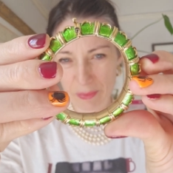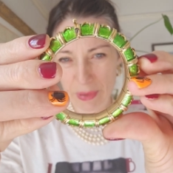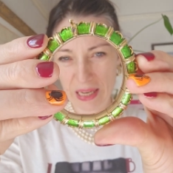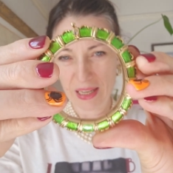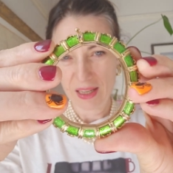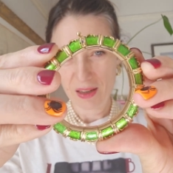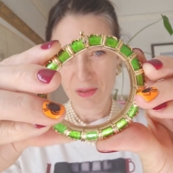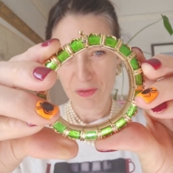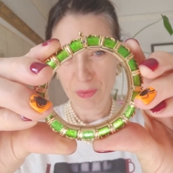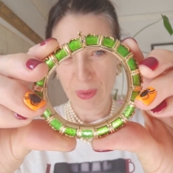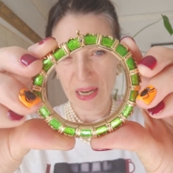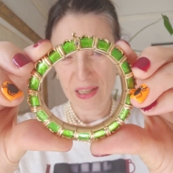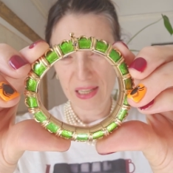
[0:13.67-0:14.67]
made
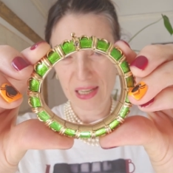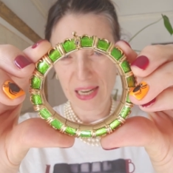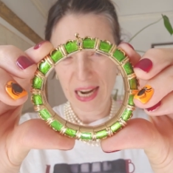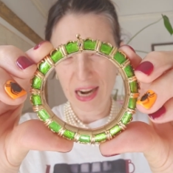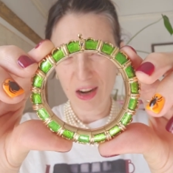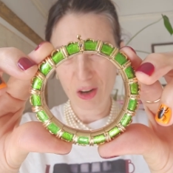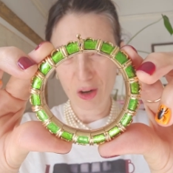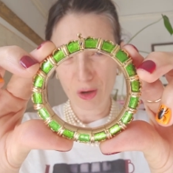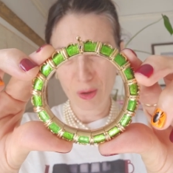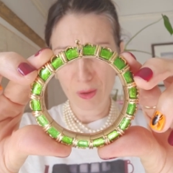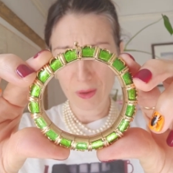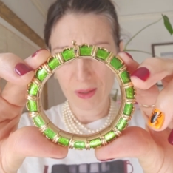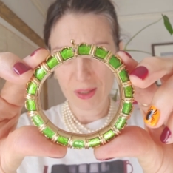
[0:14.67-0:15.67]
from 18 karat
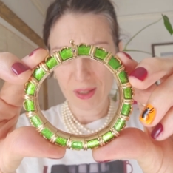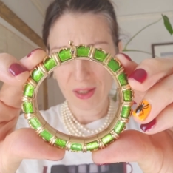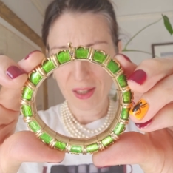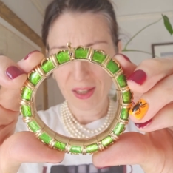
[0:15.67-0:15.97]
gold